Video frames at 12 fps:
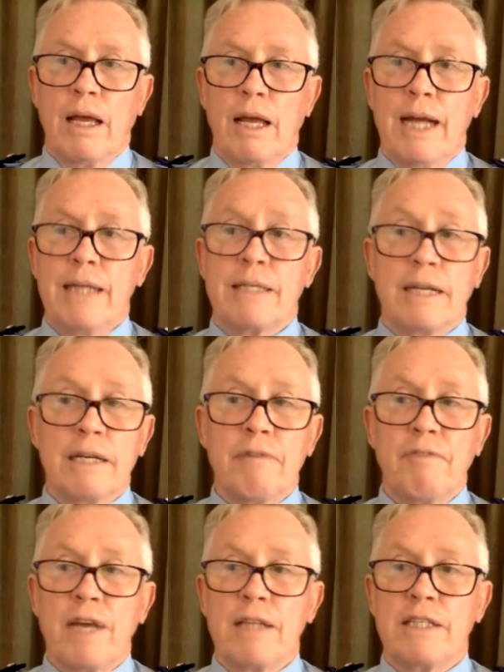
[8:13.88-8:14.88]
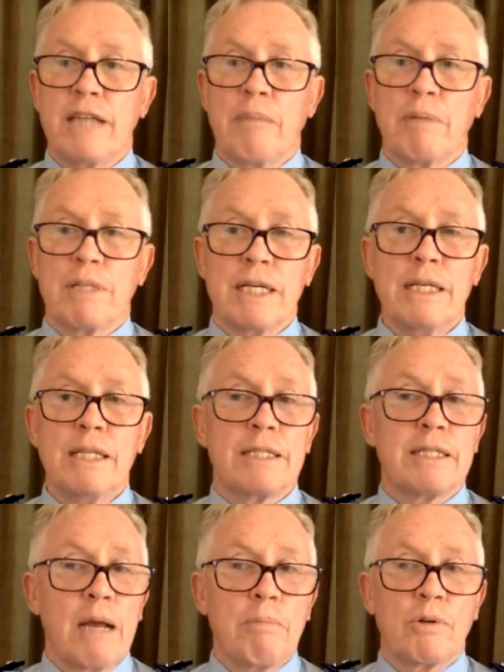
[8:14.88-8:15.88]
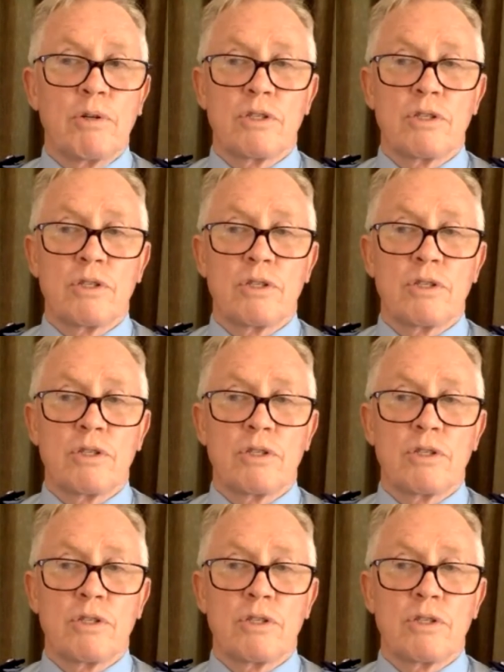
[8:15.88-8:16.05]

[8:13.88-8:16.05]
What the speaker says: It is an interfaith chaplaincy that's able to